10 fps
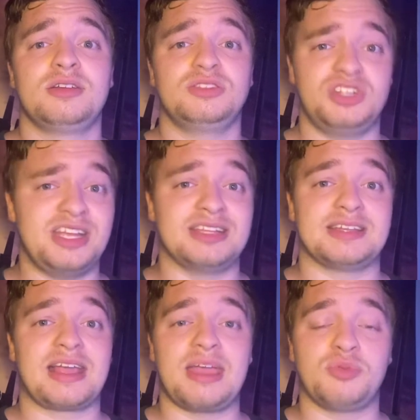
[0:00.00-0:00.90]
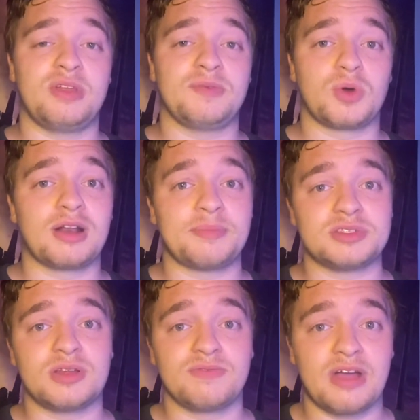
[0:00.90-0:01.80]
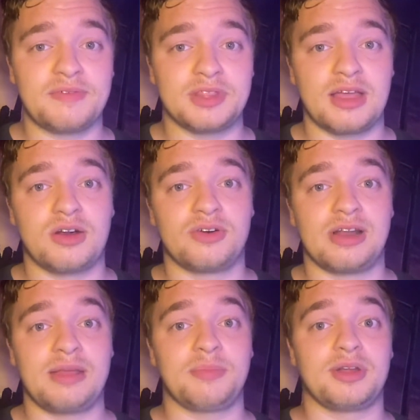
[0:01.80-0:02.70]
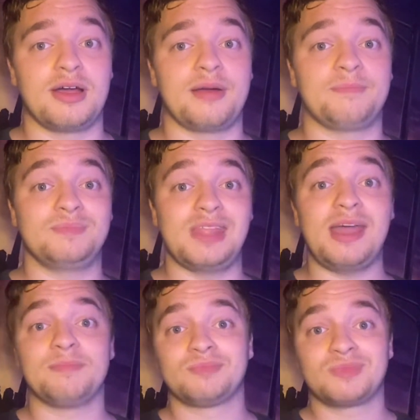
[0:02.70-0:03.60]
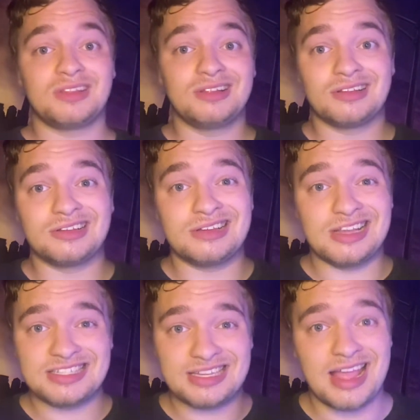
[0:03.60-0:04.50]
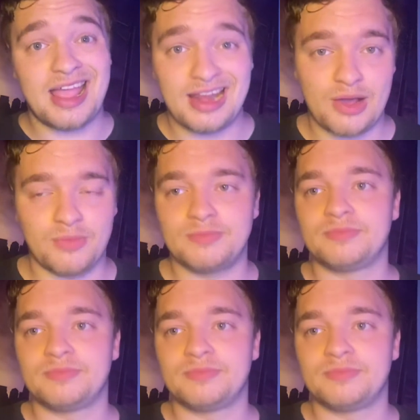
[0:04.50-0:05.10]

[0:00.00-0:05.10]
Jeez, I can't believe we're on episode 5 of that already, but yeah, let's head out.